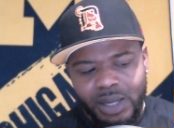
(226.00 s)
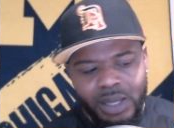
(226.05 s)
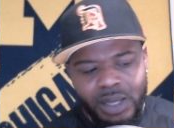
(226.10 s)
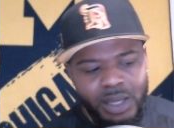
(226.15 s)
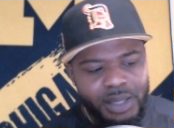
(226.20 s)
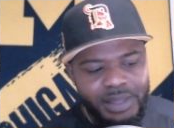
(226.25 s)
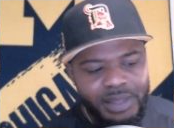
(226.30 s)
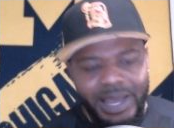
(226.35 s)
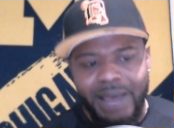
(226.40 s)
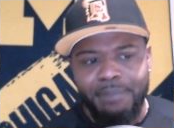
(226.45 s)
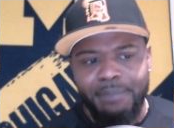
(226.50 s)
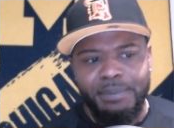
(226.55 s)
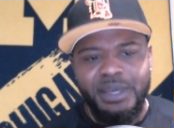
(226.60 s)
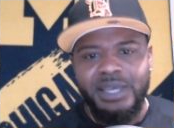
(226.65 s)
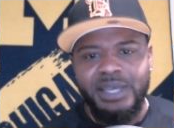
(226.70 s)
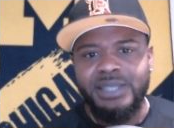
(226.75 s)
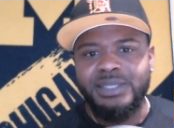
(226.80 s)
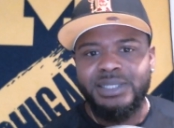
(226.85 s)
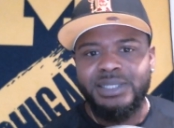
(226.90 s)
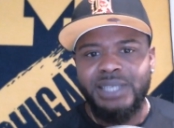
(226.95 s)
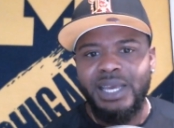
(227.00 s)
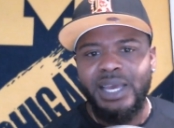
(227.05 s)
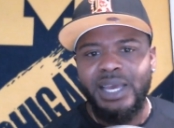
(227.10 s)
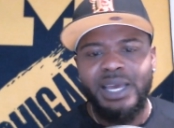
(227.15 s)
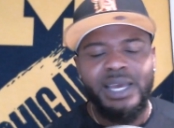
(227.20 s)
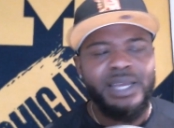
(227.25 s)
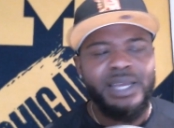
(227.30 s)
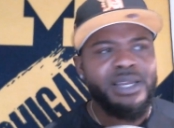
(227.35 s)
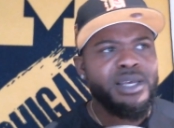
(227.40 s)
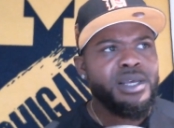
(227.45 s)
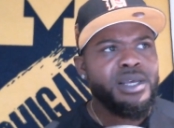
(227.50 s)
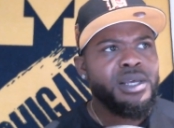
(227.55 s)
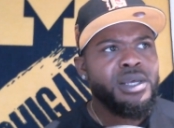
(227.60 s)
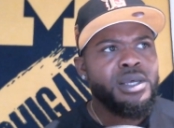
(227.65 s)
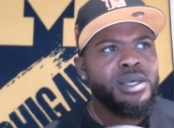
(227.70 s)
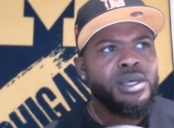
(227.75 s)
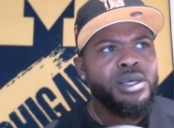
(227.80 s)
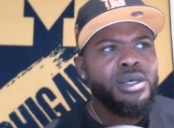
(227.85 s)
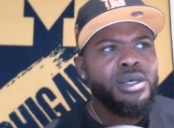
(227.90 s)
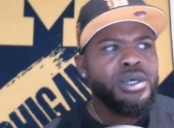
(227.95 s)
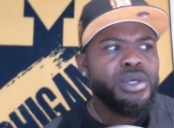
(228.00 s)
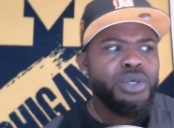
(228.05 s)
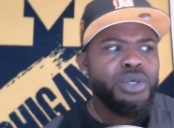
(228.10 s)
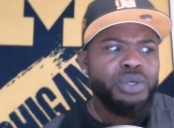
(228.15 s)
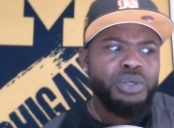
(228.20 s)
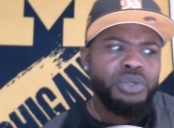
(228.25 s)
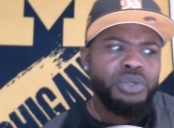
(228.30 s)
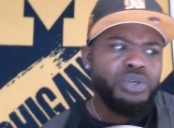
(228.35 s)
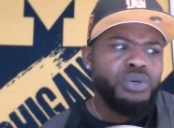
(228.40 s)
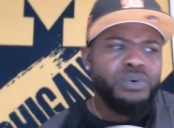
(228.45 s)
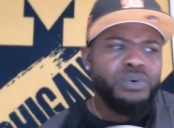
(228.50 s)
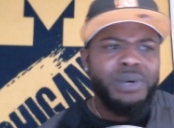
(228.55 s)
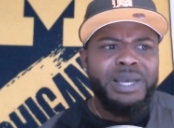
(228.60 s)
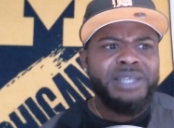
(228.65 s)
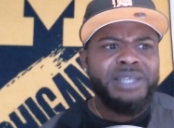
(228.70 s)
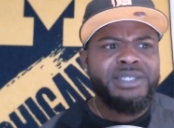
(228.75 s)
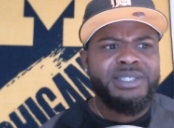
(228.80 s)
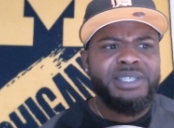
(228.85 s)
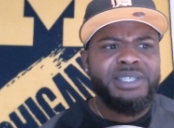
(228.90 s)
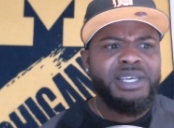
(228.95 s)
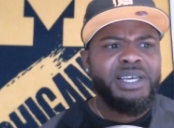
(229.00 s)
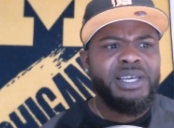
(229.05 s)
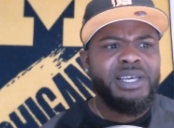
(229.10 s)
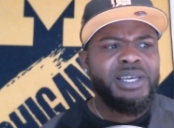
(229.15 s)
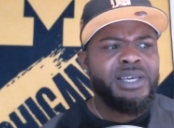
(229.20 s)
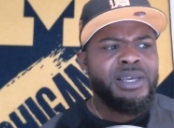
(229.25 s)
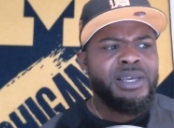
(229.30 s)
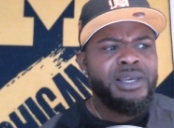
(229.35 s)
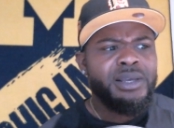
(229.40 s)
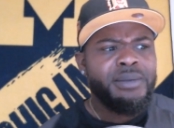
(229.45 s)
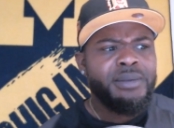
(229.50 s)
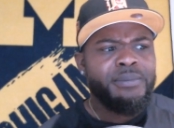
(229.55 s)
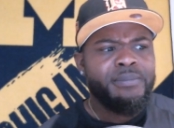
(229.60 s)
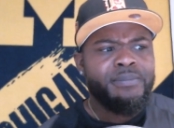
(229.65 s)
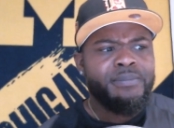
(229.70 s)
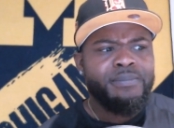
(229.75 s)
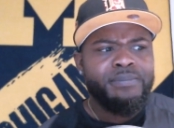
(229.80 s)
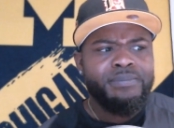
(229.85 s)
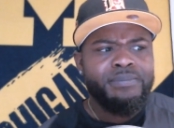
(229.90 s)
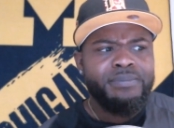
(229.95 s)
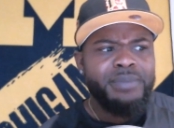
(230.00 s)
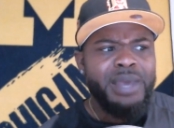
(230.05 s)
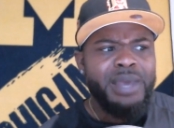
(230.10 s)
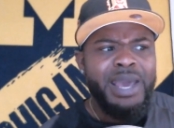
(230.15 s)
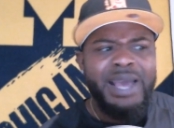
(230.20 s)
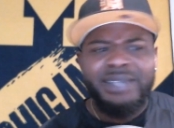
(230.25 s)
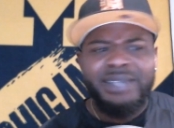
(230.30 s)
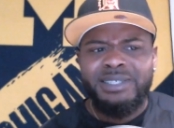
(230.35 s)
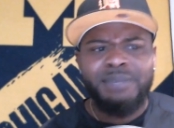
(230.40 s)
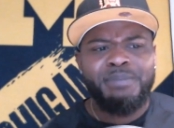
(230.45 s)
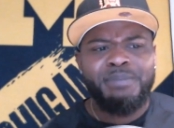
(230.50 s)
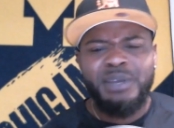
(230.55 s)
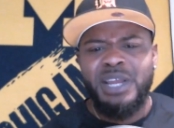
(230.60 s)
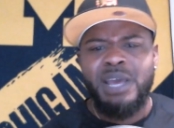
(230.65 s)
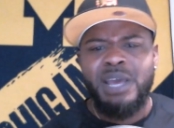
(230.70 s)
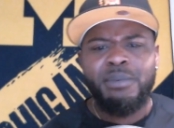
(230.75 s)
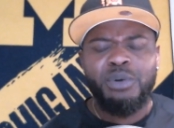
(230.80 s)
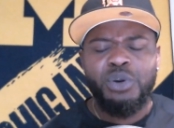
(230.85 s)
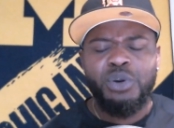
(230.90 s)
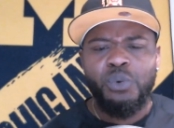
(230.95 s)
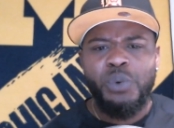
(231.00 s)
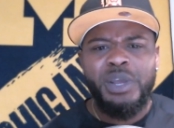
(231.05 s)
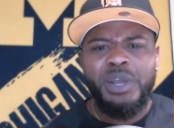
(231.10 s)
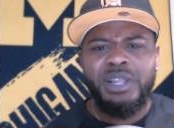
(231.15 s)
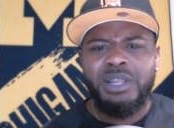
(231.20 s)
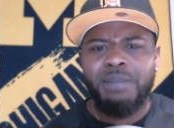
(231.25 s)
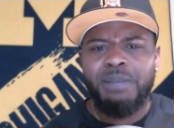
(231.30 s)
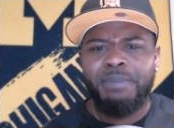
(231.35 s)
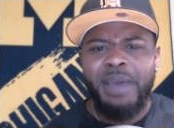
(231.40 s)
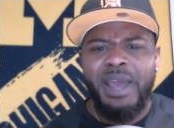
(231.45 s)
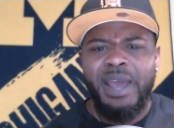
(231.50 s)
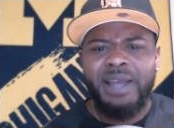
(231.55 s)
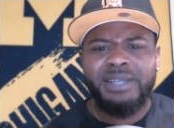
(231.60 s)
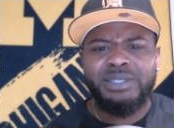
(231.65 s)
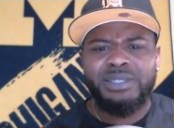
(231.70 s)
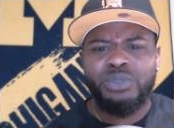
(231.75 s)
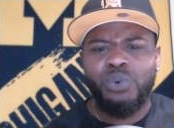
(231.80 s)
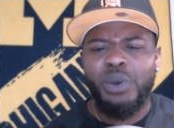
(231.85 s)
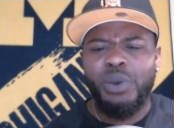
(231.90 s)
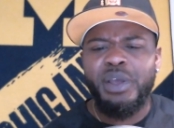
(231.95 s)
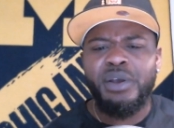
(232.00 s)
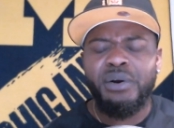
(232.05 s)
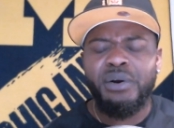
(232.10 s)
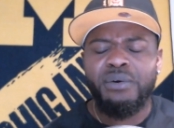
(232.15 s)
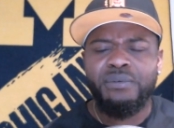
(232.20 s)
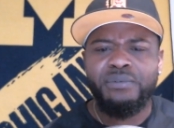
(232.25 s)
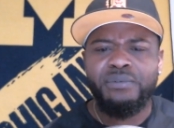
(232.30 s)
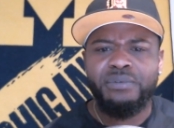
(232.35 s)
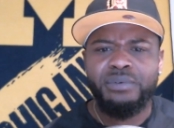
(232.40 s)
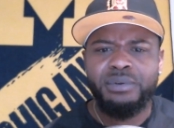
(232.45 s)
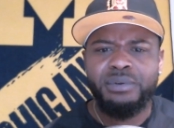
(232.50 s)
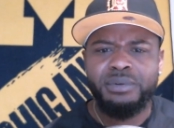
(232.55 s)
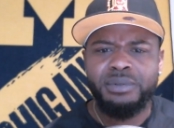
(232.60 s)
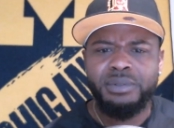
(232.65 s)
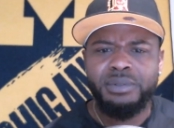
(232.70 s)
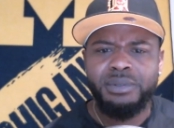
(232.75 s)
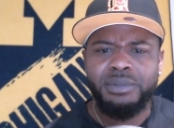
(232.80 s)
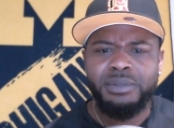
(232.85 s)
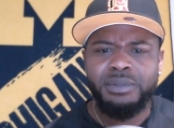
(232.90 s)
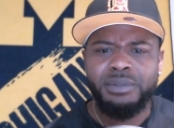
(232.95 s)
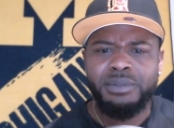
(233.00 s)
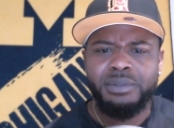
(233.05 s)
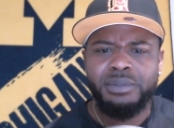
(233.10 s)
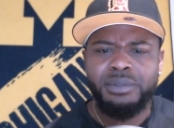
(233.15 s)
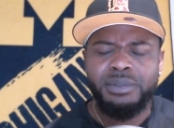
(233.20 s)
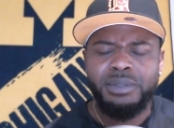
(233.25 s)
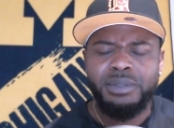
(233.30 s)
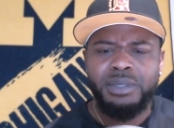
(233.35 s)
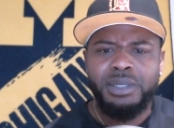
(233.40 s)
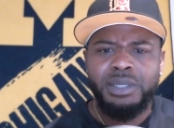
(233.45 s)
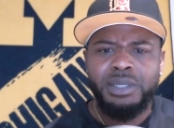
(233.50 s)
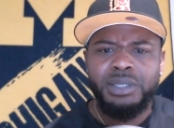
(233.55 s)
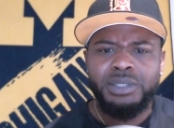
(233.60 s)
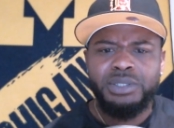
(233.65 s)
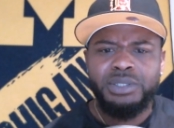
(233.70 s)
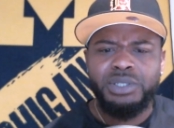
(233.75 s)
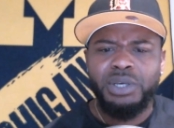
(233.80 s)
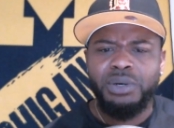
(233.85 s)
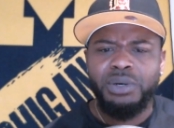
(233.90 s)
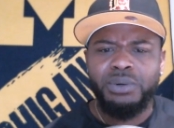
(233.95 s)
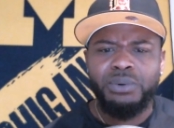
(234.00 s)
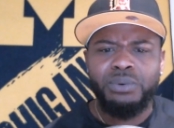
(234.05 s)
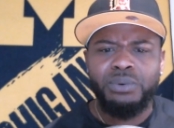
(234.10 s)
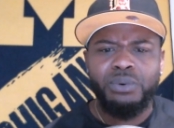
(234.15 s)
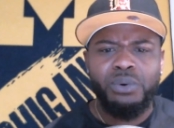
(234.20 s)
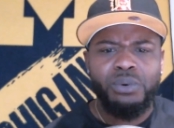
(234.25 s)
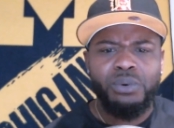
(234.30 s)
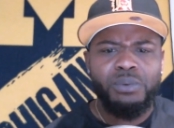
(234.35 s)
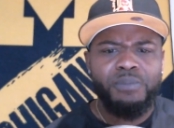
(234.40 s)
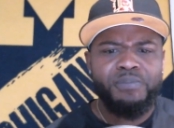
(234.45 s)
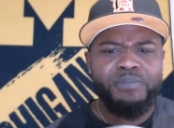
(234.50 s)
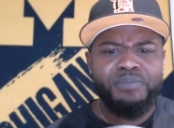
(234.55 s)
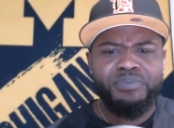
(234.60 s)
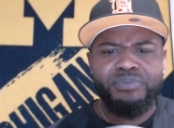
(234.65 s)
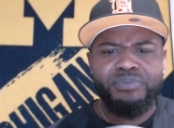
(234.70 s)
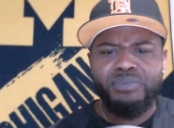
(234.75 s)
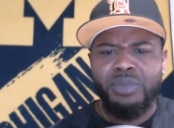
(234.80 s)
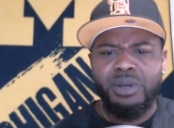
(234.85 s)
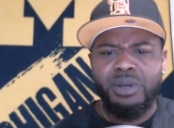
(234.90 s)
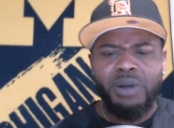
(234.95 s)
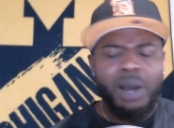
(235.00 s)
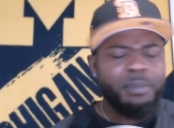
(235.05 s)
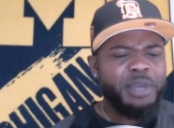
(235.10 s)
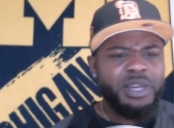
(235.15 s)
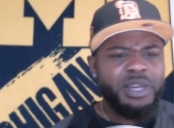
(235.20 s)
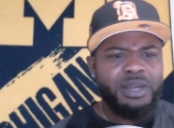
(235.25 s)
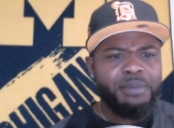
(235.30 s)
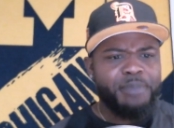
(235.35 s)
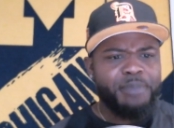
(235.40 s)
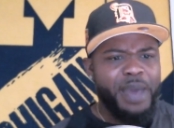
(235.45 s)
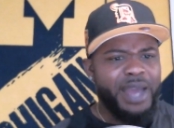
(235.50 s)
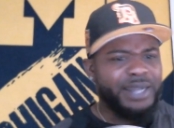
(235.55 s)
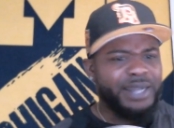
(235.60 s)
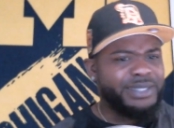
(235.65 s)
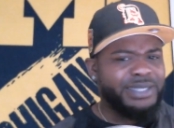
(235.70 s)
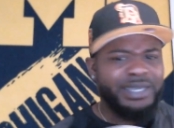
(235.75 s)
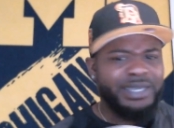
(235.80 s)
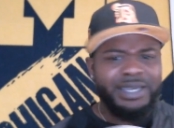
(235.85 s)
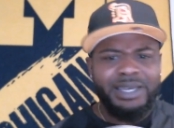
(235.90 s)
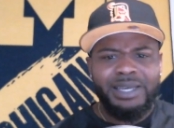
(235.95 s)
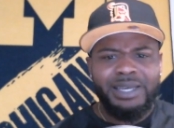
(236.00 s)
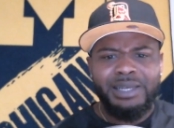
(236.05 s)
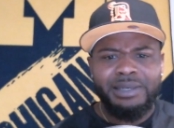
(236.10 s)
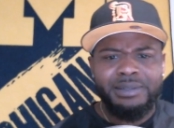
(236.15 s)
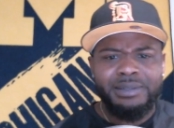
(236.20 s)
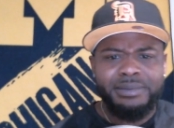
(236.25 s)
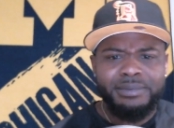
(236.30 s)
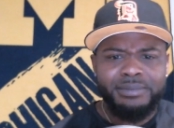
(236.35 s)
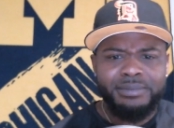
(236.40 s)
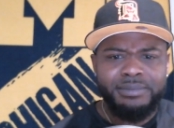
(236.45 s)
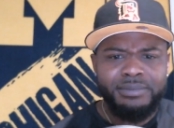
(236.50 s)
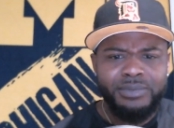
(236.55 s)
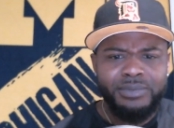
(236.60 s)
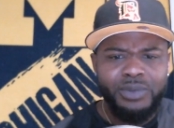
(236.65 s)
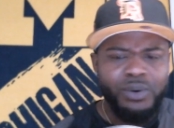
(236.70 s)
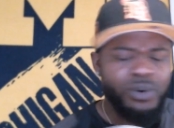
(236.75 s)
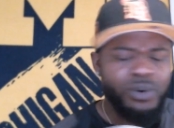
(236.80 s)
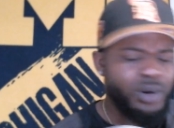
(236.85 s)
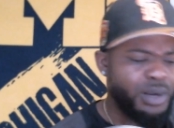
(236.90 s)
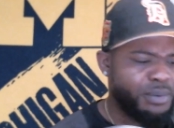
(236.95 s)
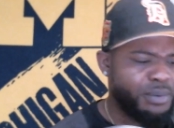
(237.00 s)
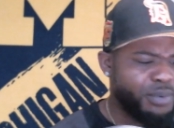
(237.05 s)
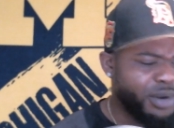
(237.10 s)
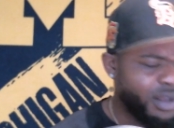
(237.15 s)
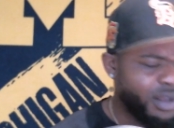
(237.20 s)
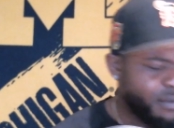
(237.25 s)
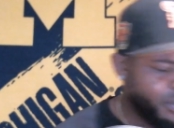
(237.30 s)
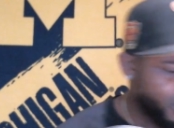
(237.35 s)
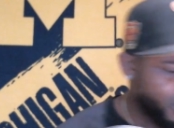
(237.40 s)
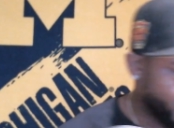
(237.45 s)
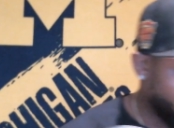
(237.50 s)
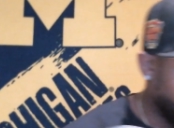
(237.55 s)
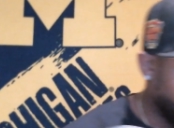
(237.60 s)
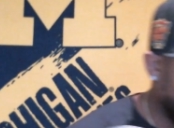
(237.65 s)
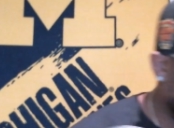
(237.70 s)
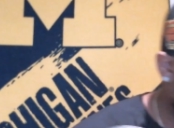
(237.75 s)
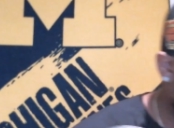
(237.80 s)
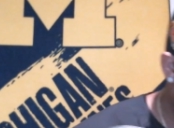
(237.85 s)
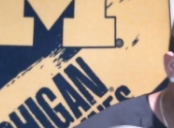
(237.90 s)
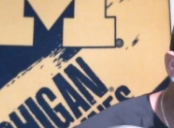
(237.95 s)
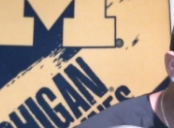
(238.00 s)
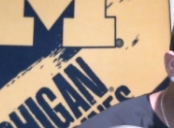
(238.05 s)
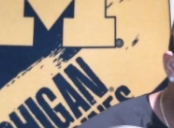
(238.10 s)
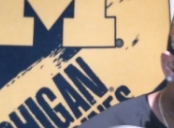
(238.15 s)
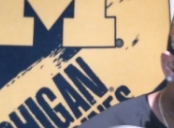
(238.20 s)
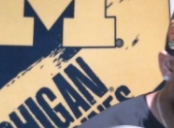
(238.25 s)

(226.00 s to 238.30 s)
that being said, USC hasn't been able to win the Pac-12. So, I mean the Pac-10, or whatever it's called now.